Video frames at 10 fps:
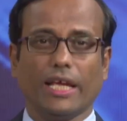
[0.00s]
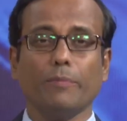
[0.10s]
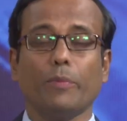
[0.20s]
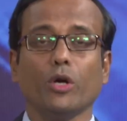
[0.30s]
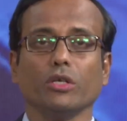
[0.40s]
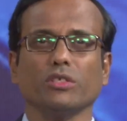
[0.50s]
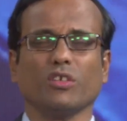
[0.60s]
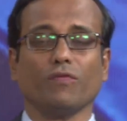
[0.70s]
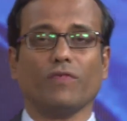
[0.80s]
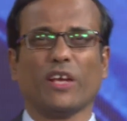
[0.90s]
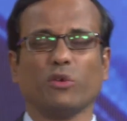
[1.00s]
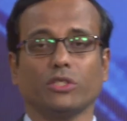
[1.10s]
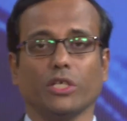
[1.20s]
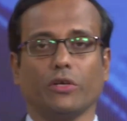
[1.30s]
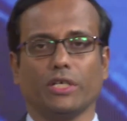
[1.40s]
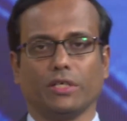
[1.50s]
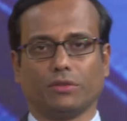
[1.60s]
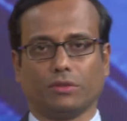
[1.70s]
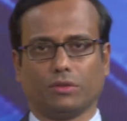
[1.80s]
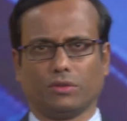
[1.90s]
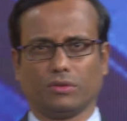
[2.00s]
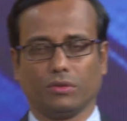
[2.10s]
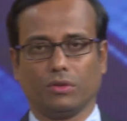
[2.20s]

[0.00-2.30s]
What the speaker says: Importance of language awareness.